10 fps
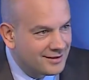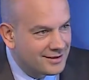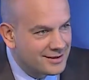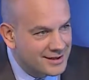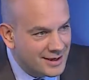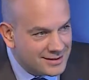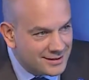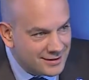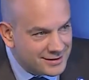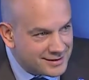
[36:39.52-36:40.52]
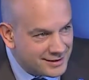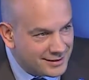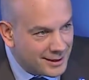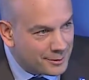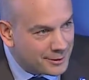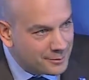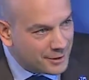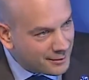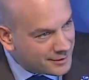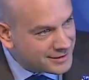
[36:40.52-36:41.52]
His Excellency Deputy
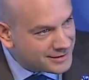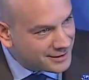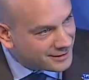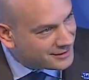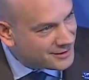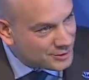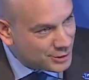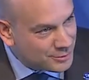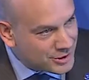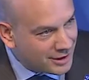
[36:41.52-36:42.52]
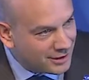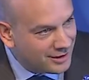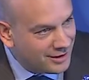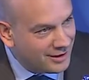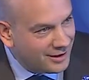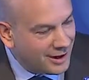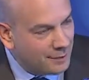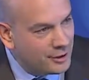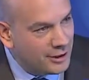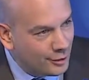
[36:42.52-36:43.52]
Prime Minister Simsek,
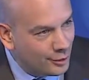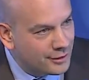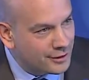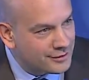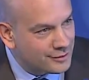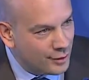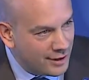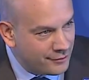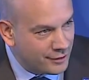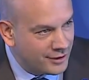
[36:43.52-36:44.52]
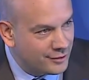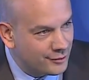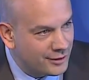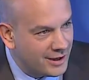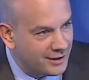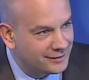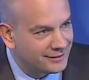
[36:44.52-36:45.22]
I'm really honored to have you here today.